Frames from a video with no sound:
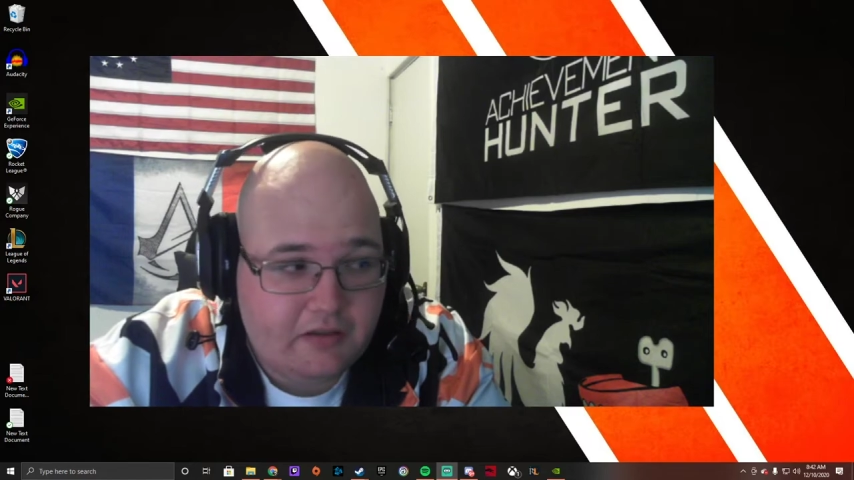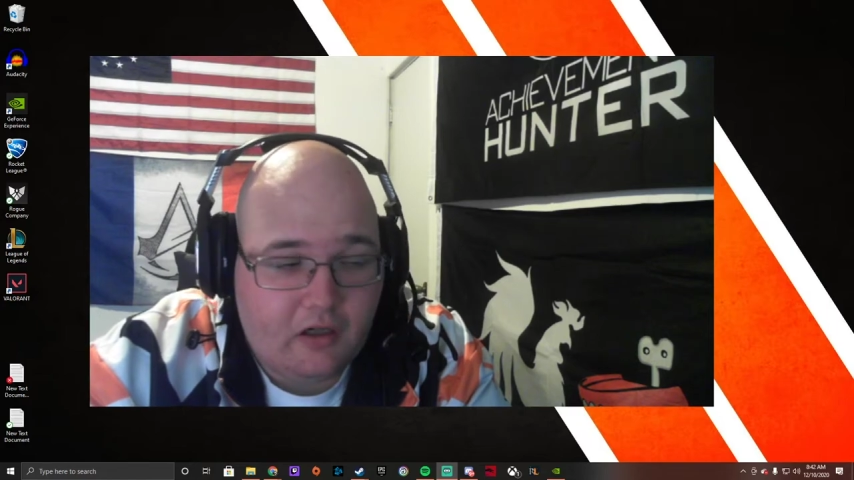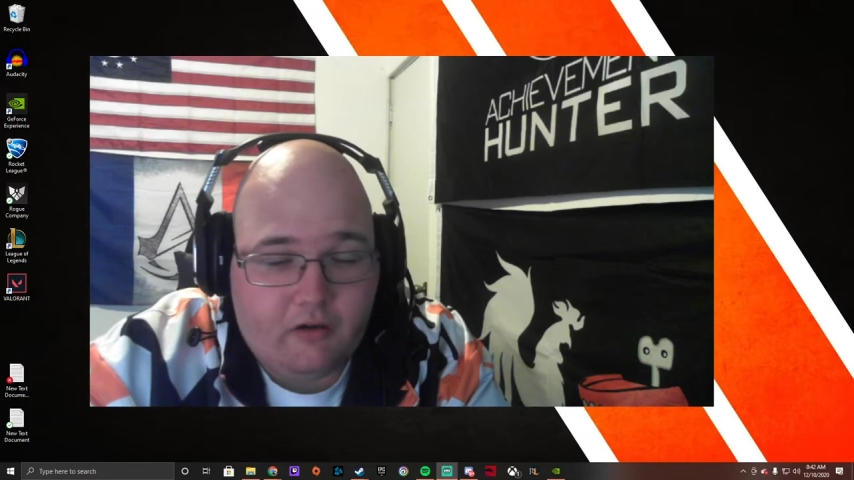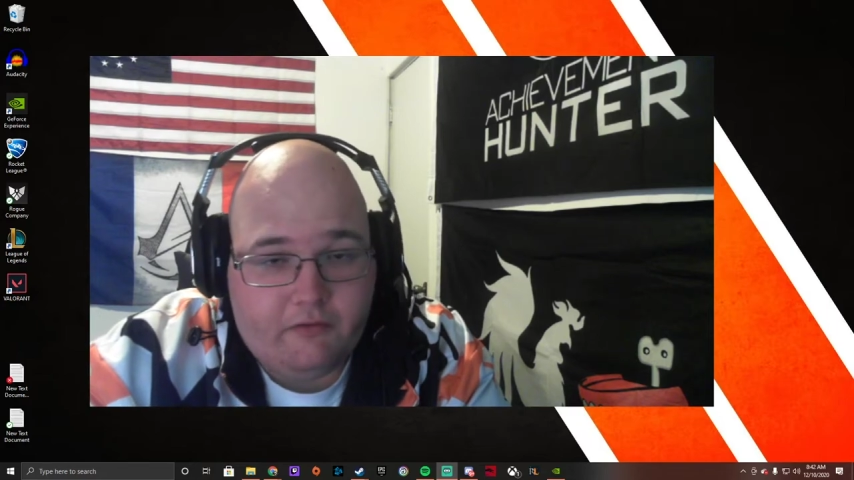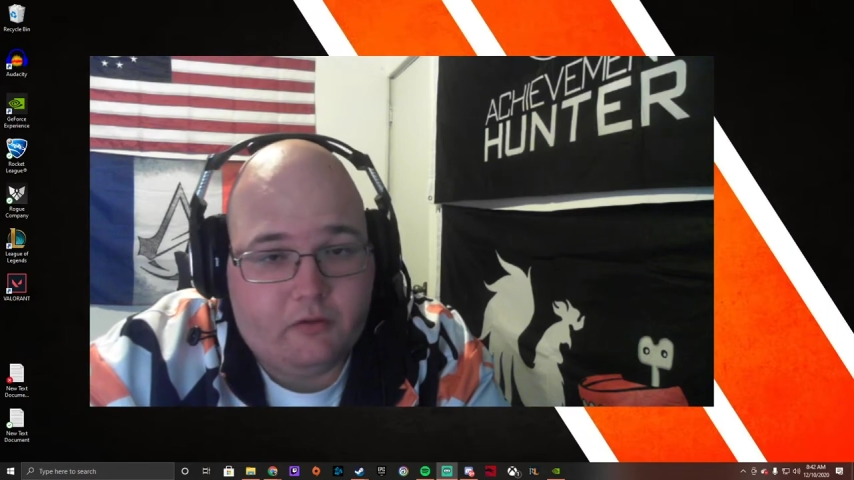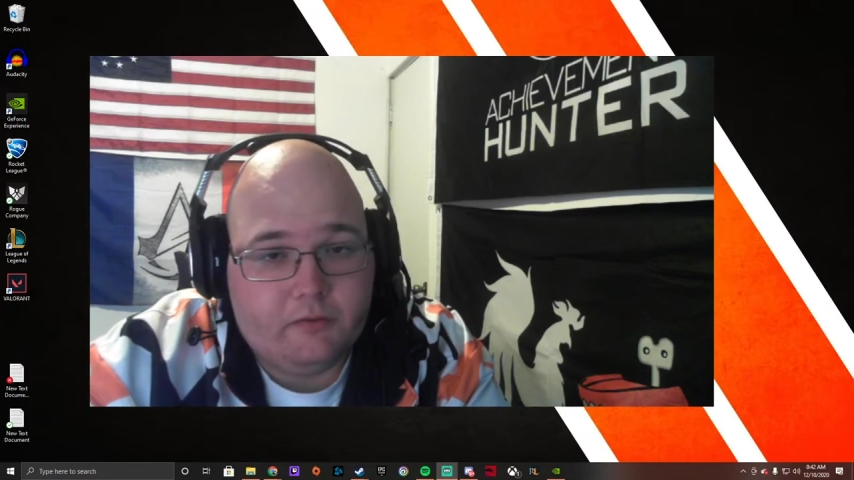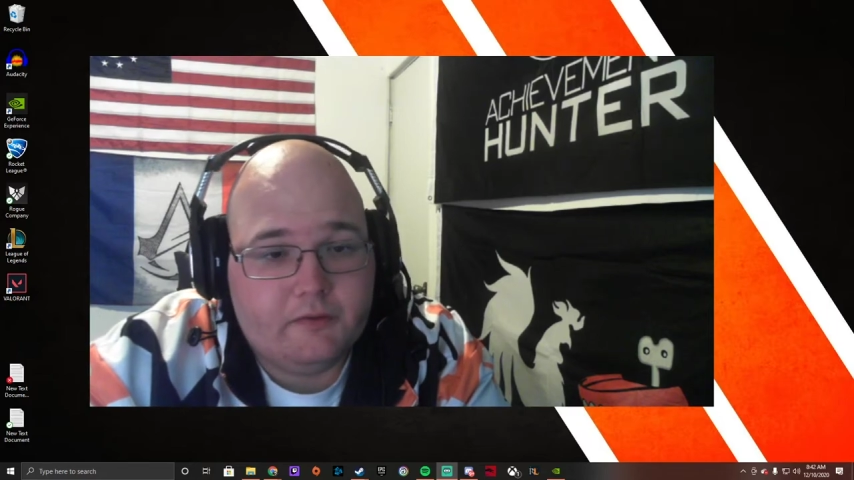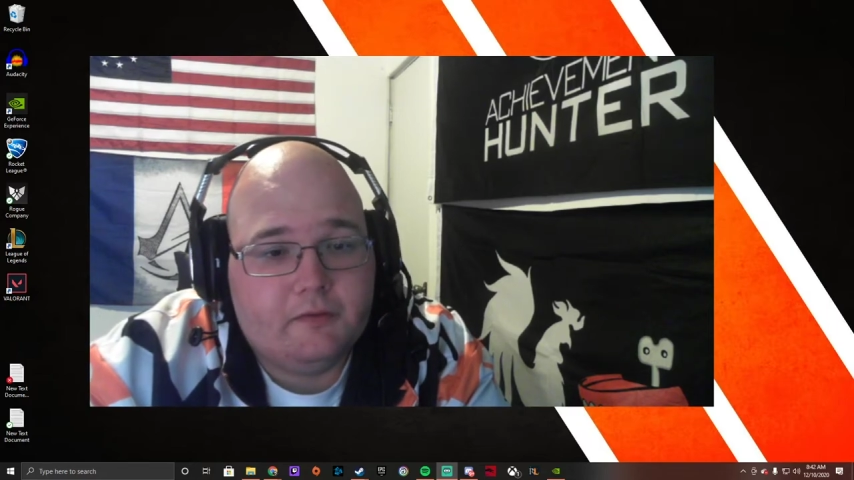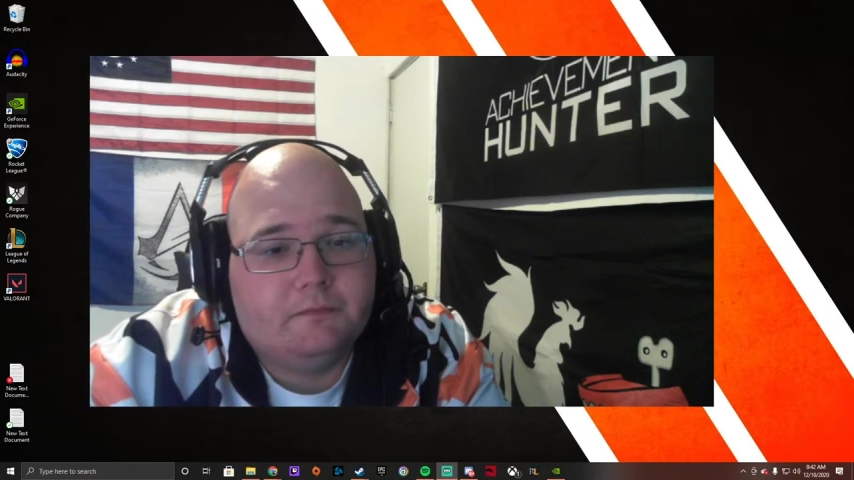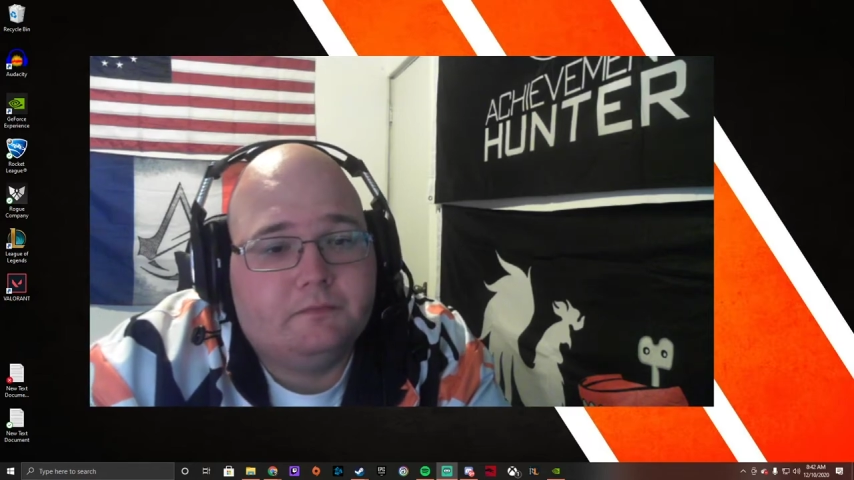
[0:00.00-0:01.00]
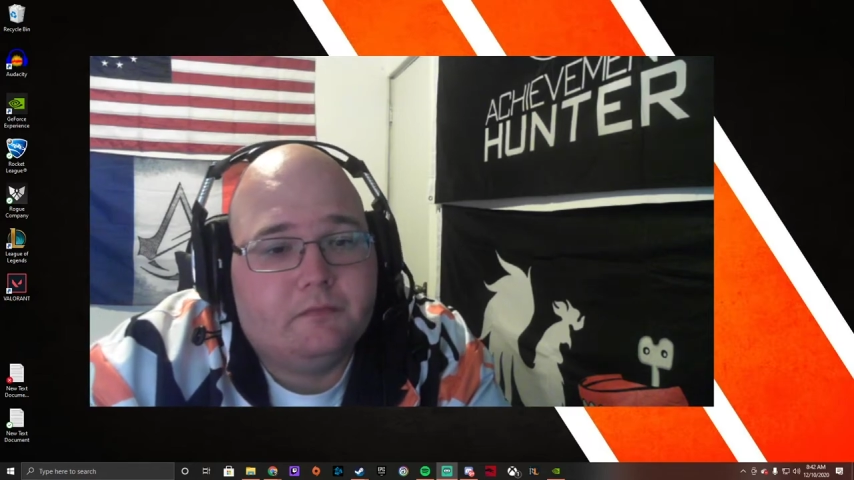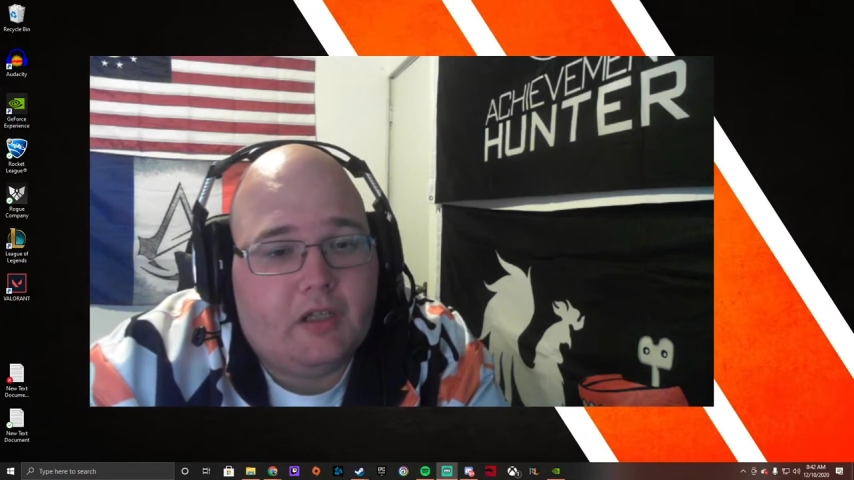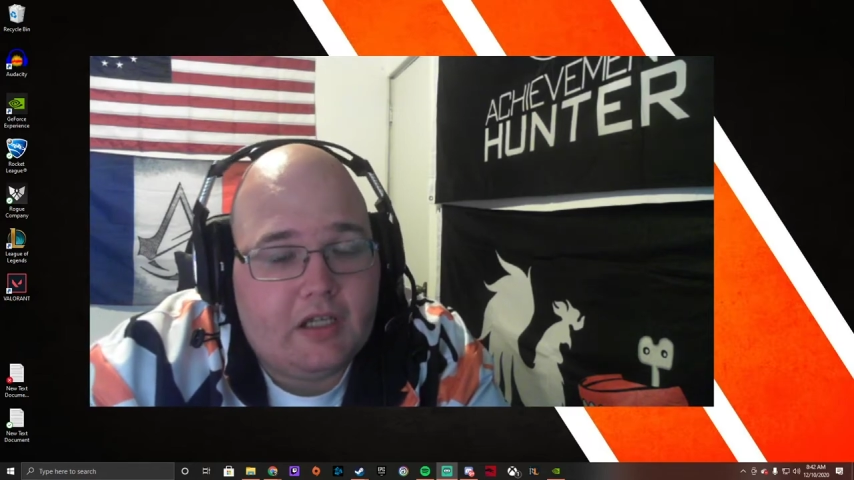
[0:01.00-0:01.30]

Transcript: all of those, and